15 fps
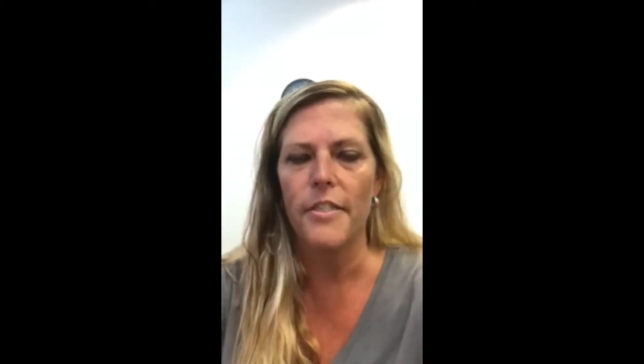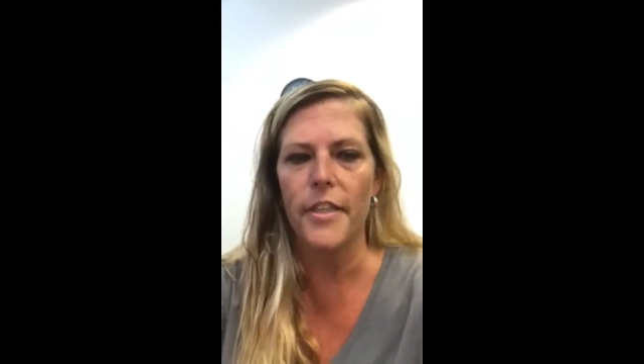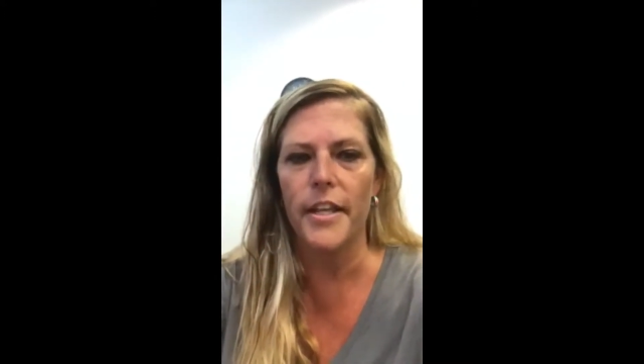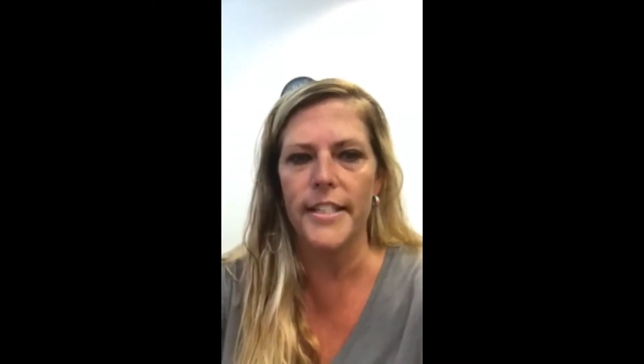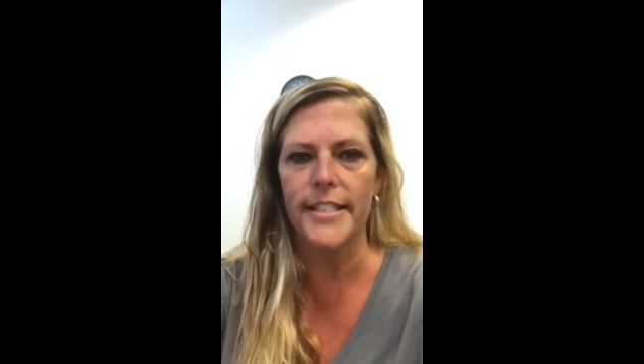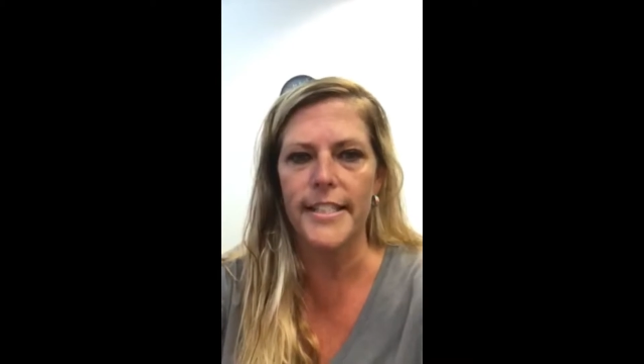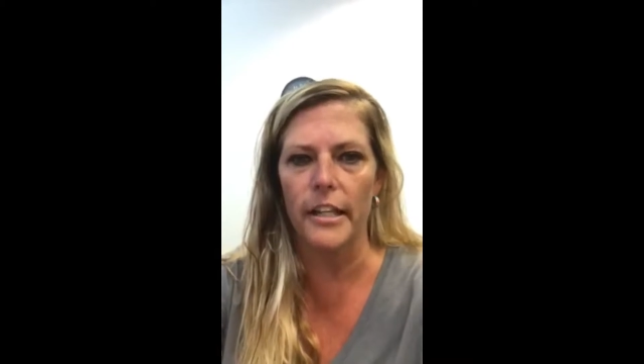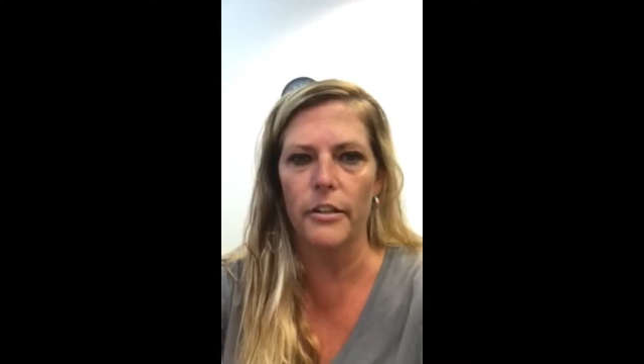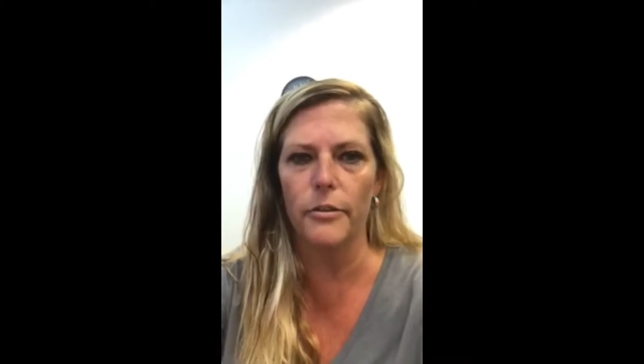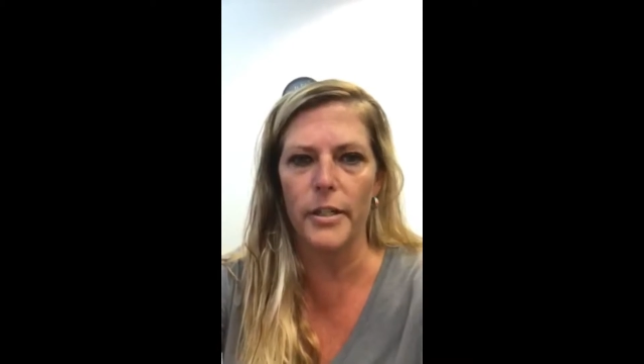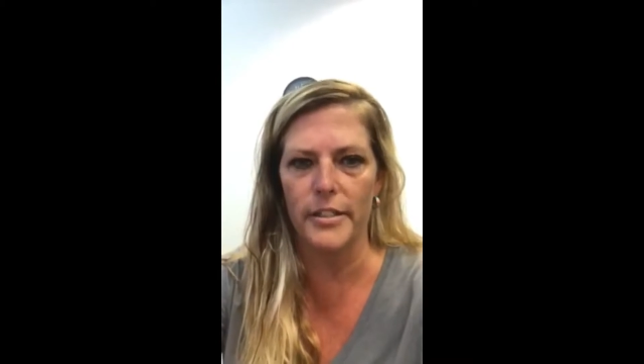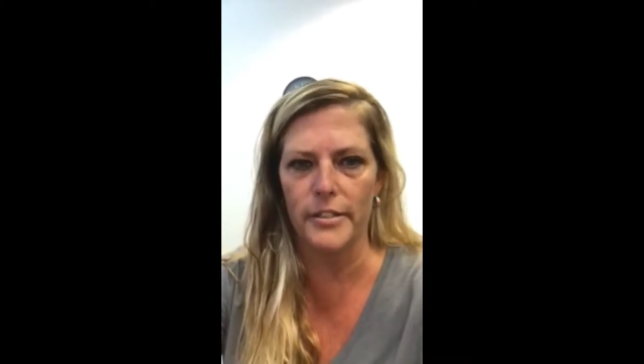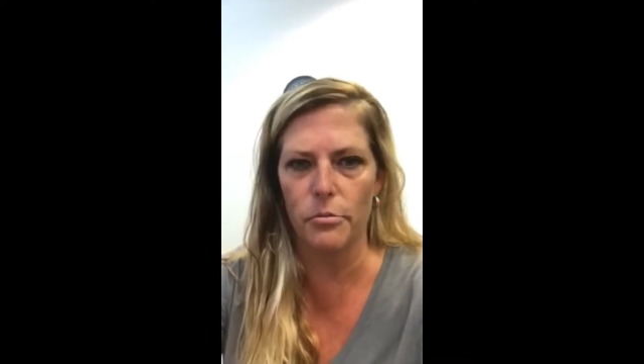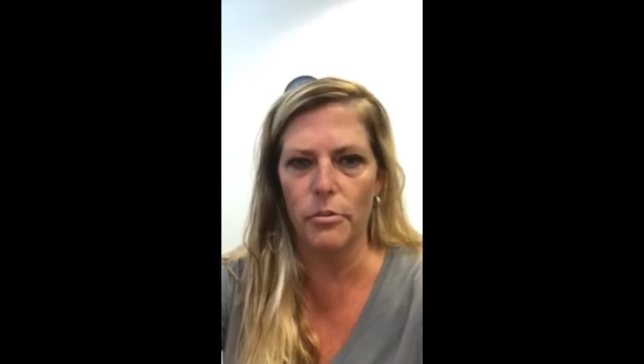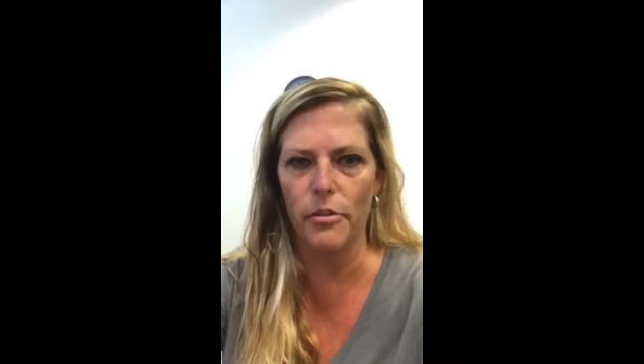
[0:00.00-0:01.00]
that a seller
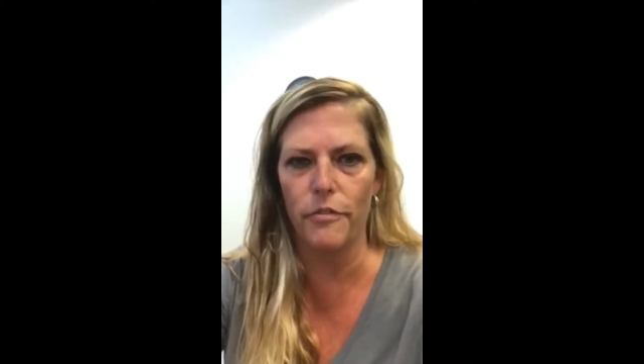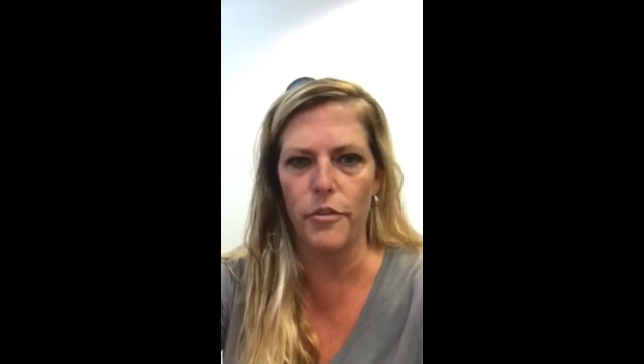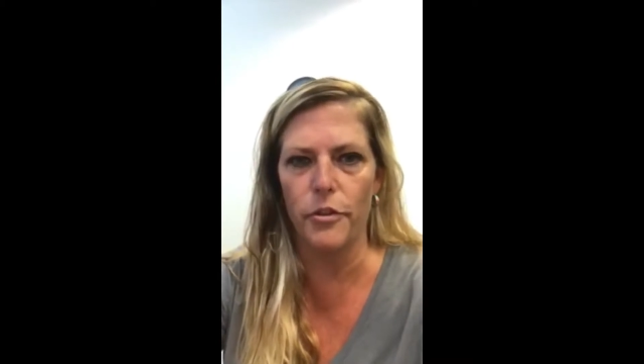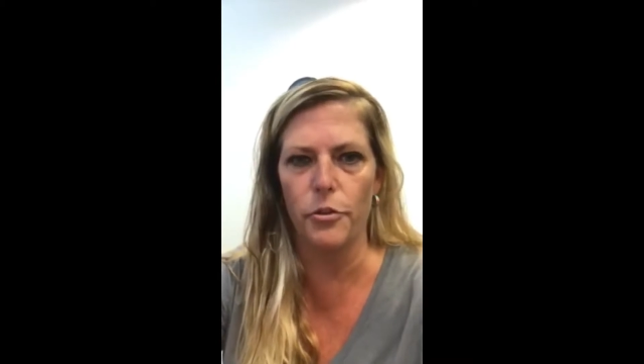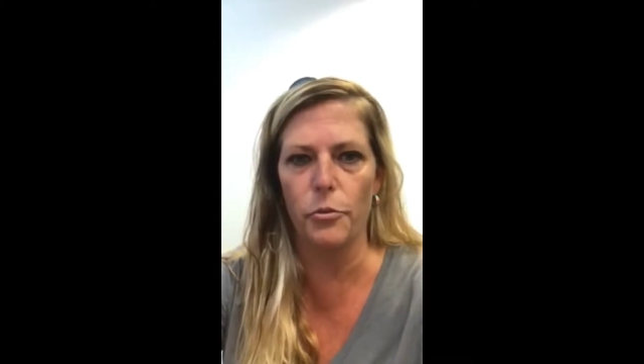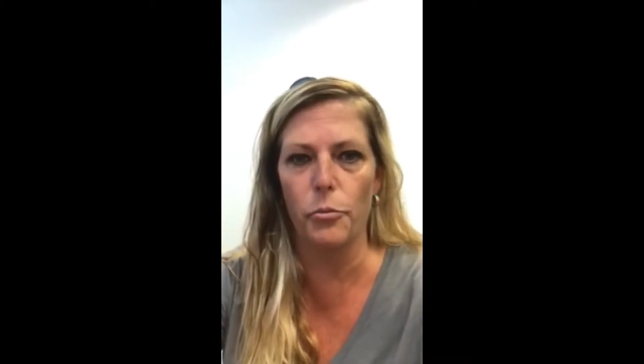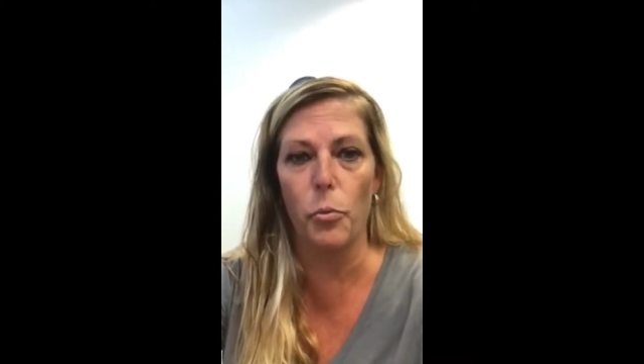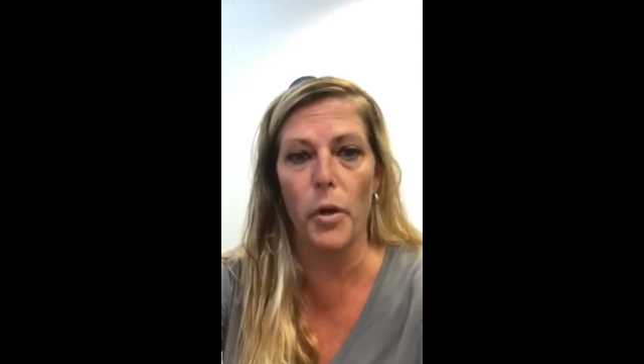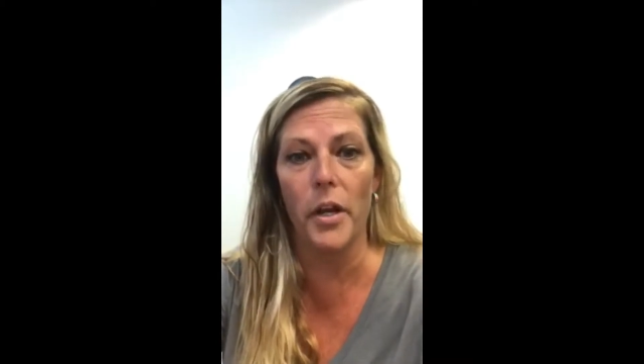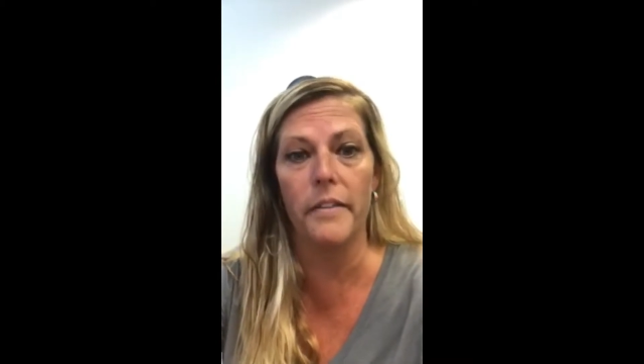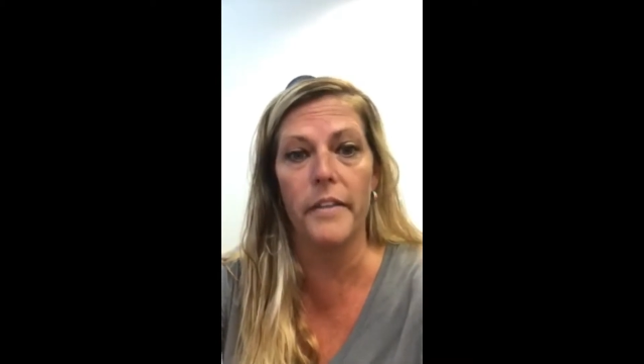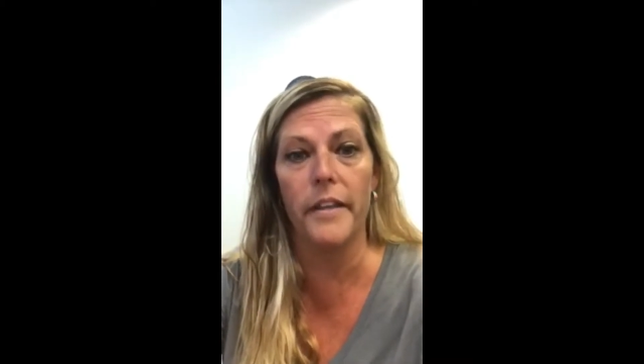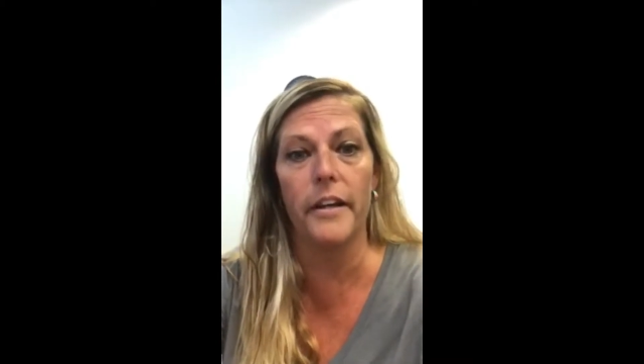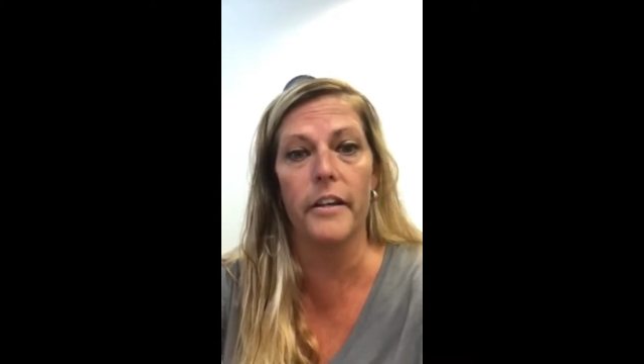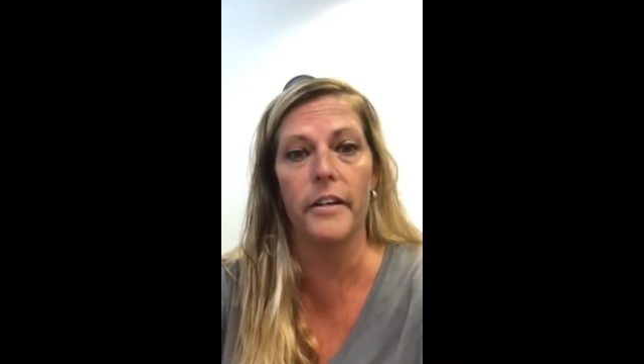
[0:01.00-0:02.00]
has to review
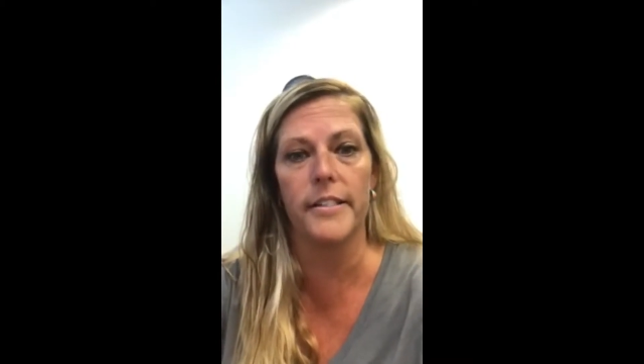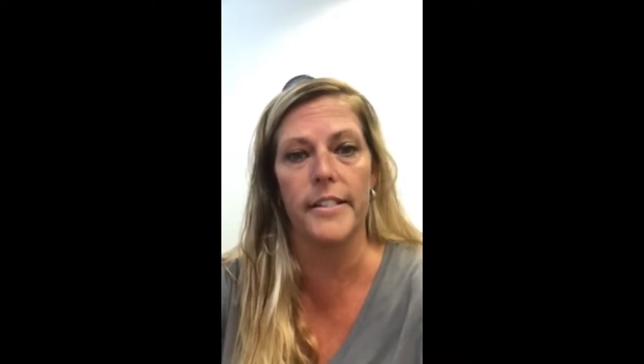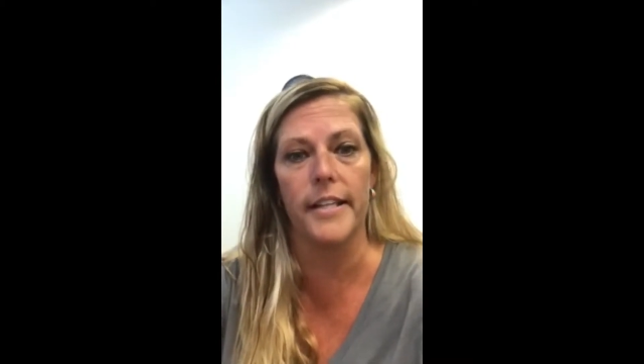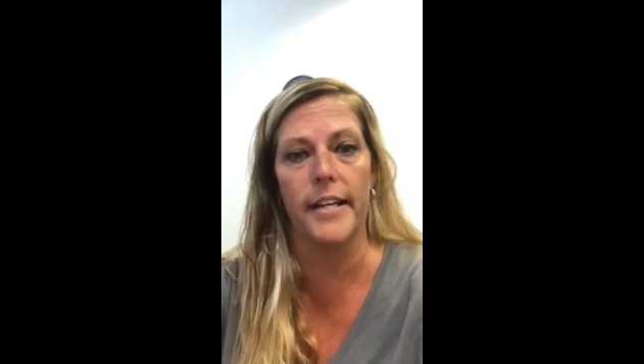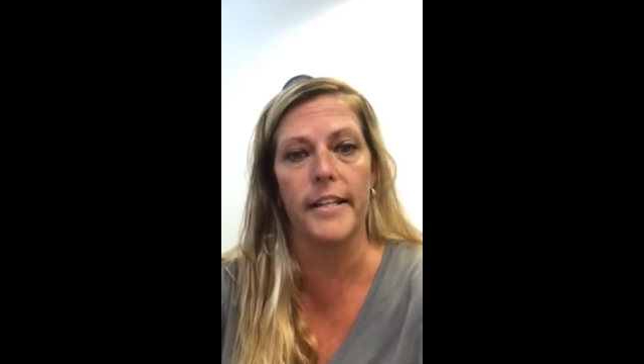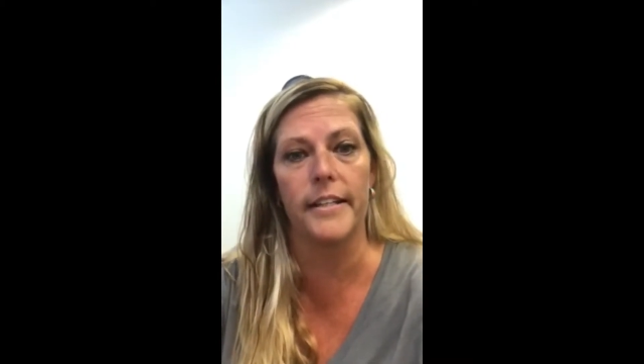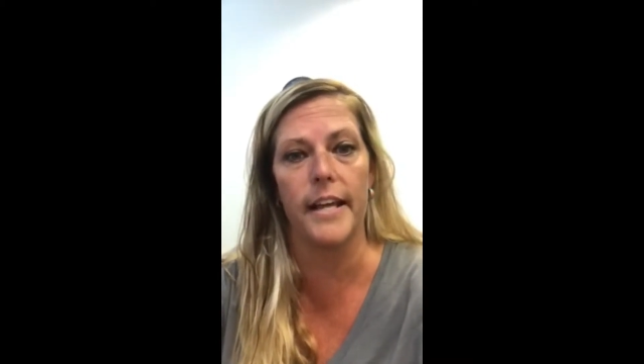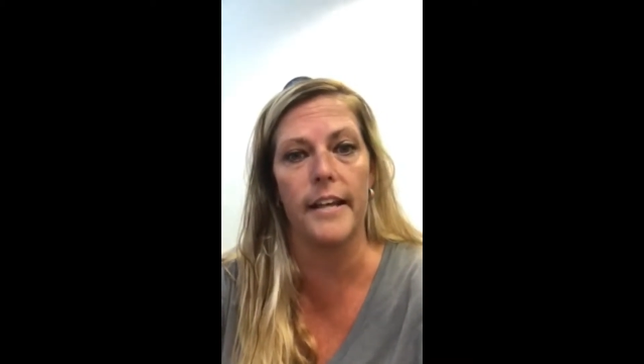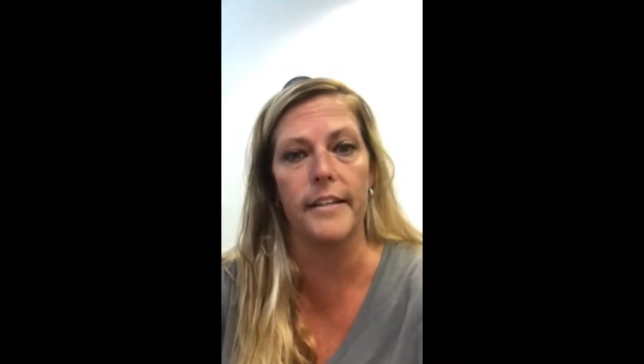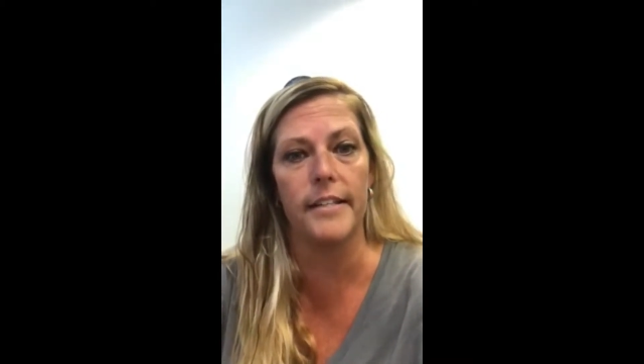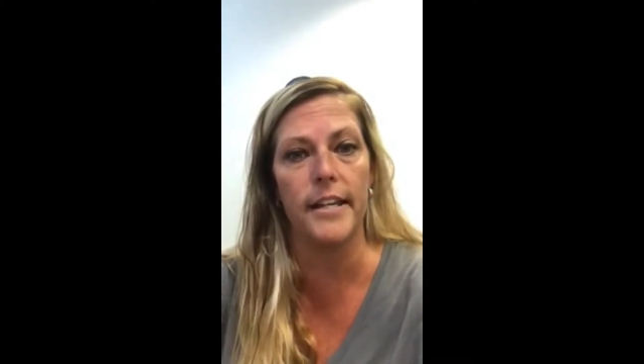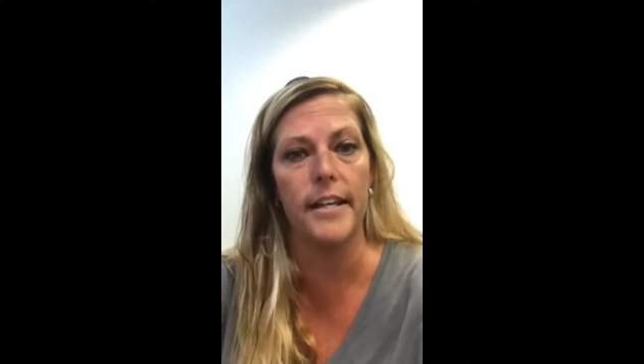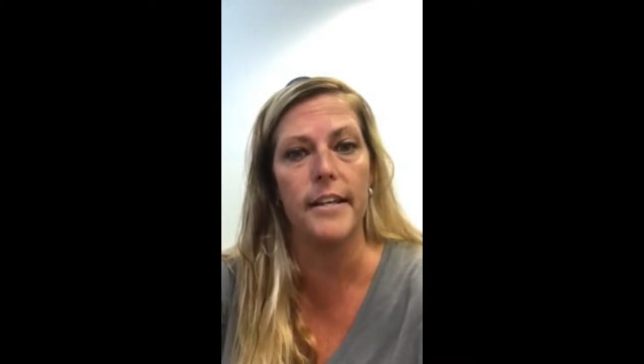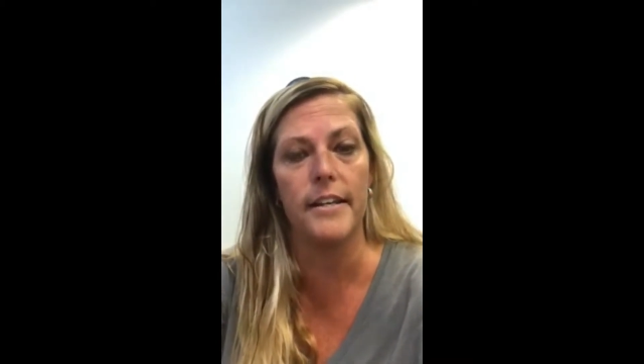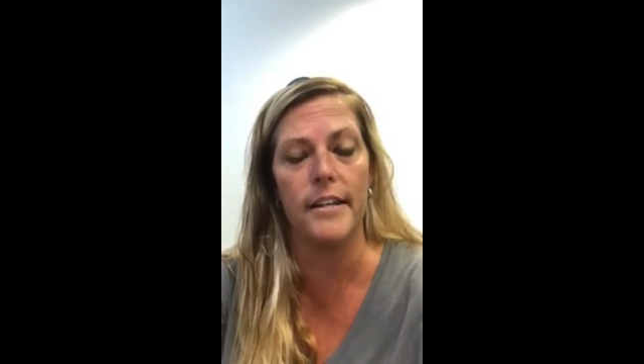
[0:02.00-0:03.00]
when they are signing that
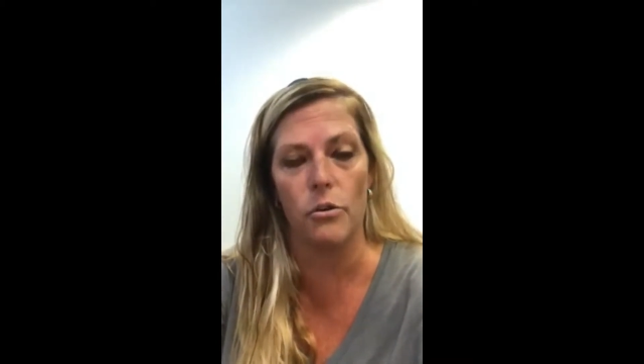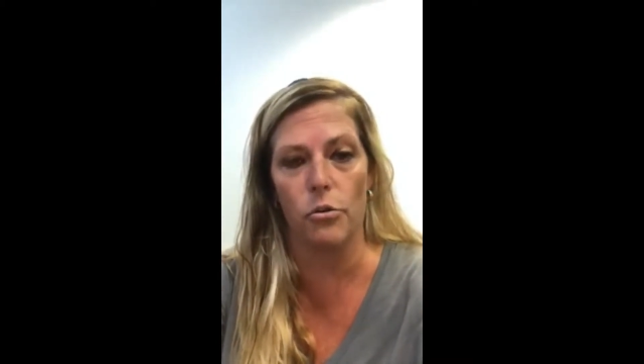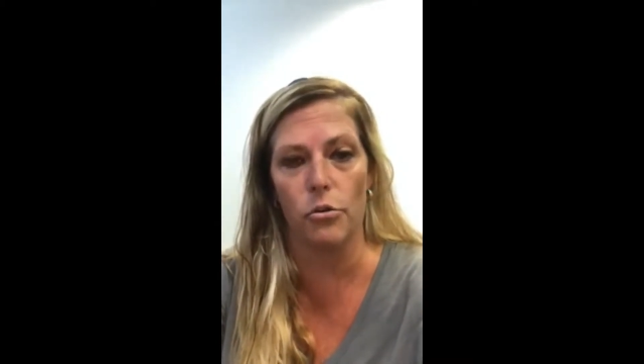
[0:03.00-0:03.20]
deed